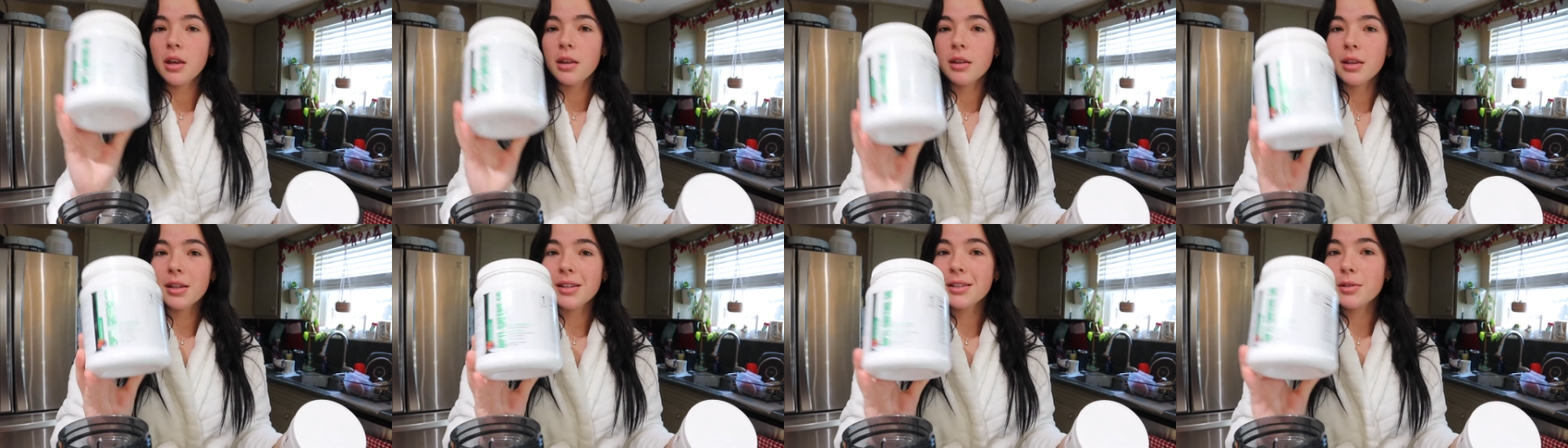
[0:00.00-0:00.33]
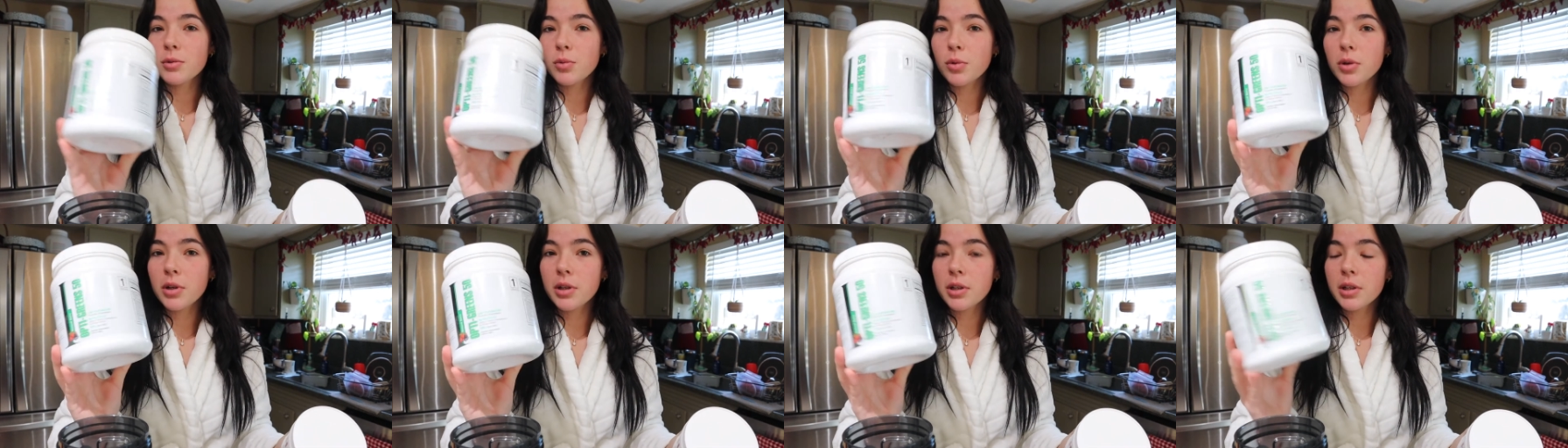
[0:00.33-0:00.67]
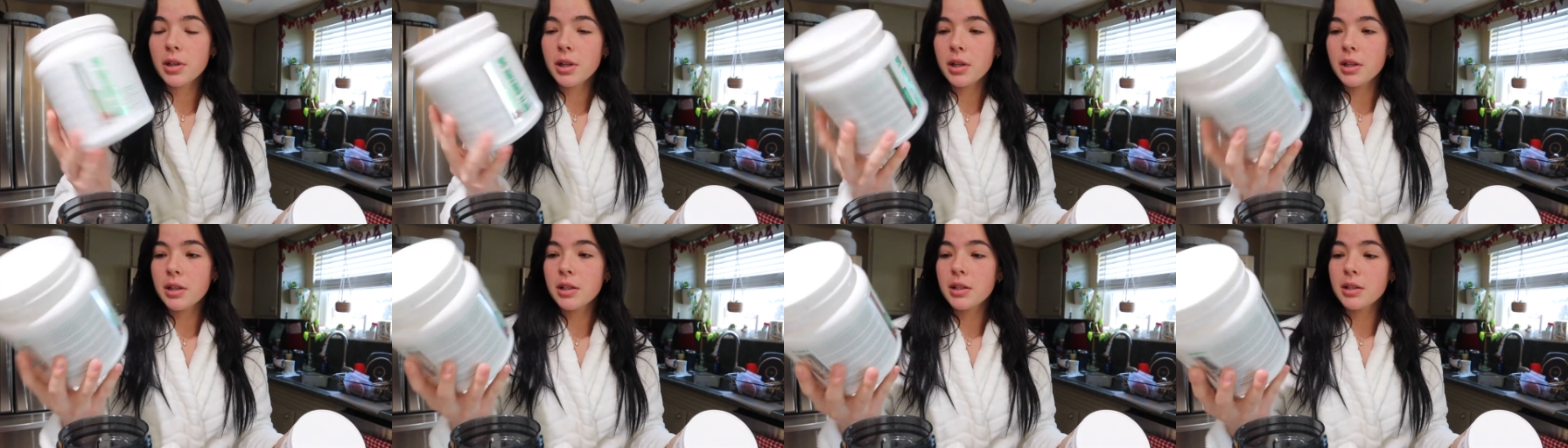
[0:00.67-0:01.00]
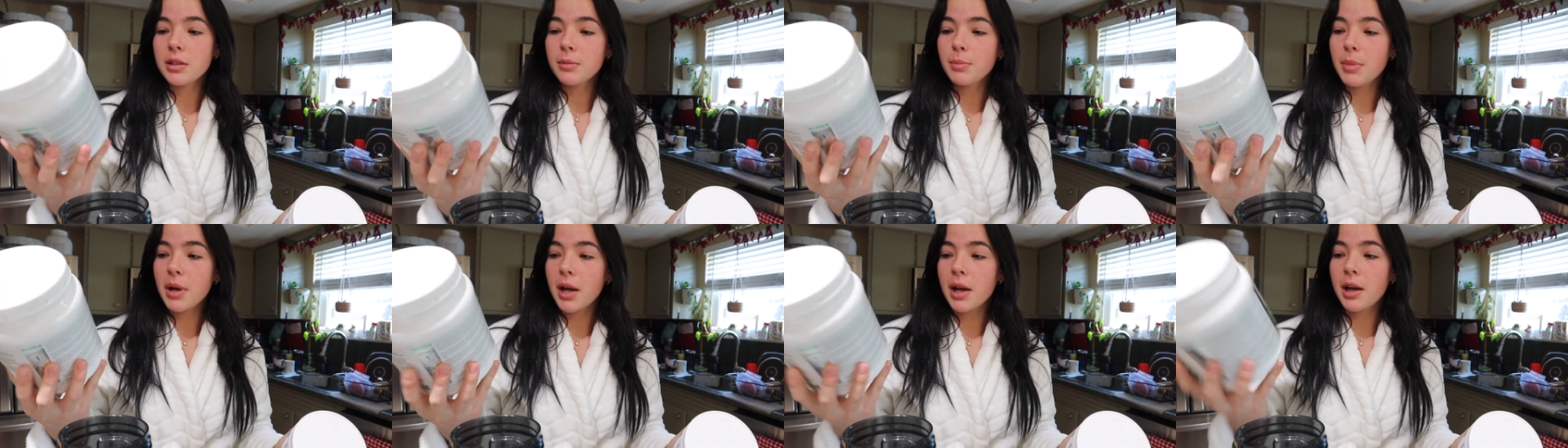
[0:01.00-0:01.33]
This one
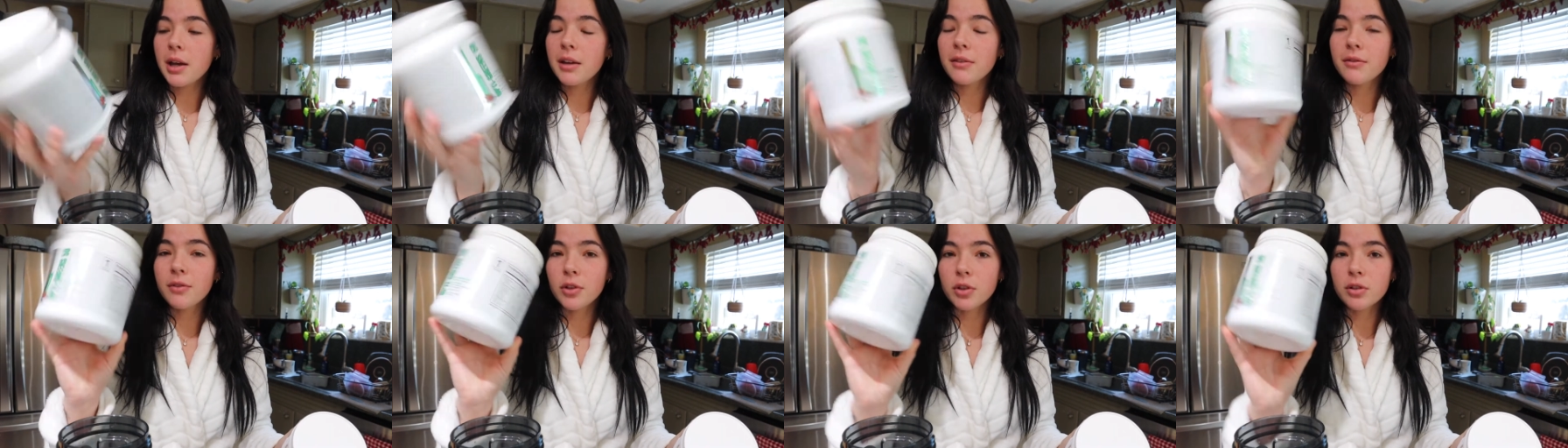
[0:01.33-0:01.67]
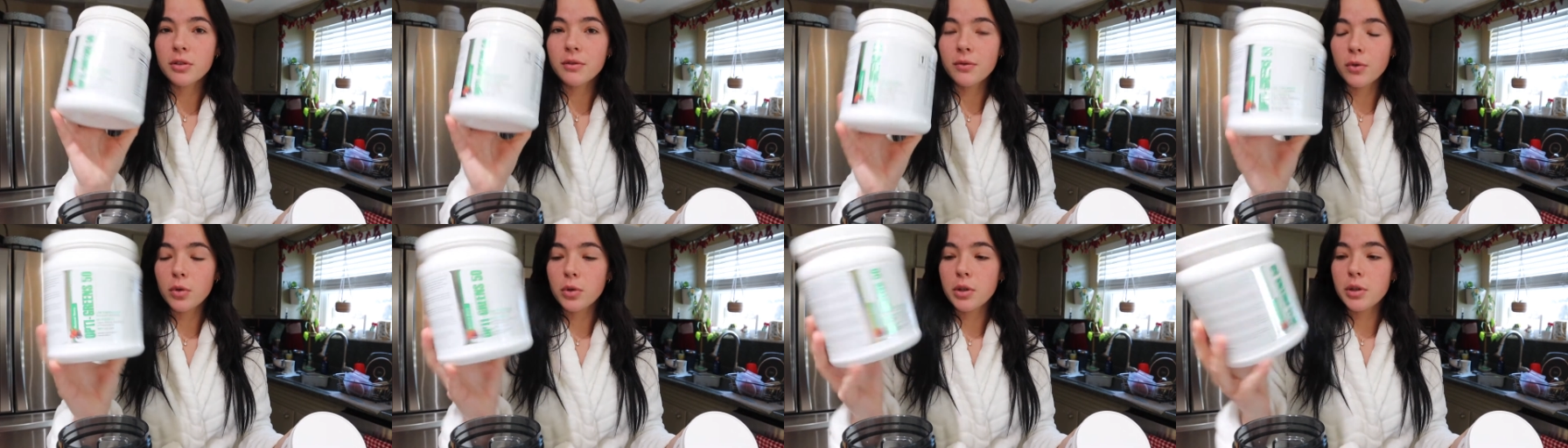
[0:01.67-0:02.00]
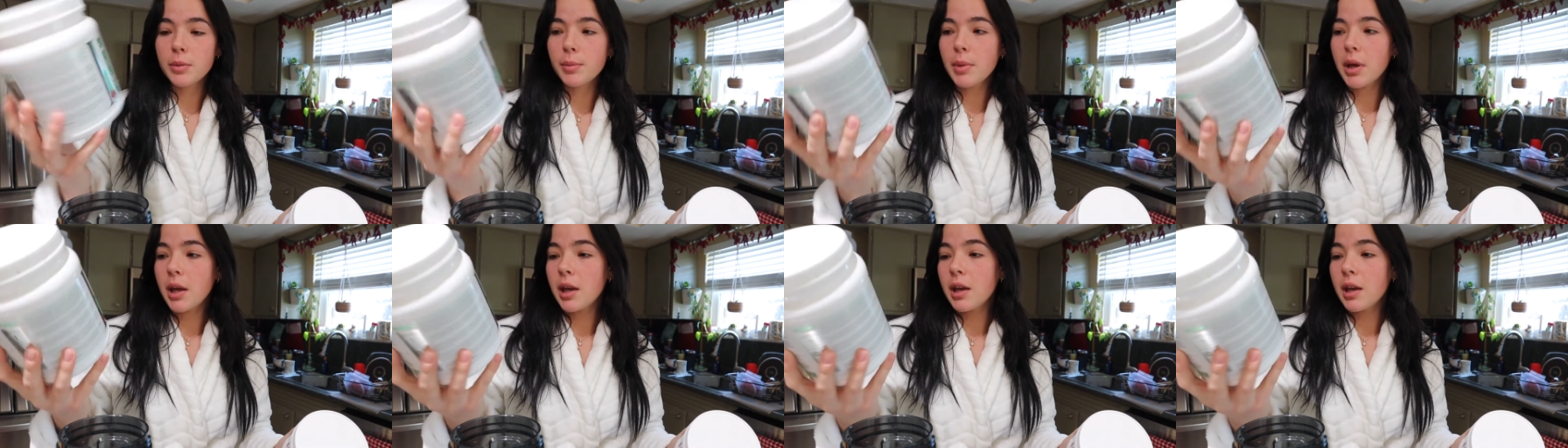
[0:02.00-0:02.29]
is by 1st Phorm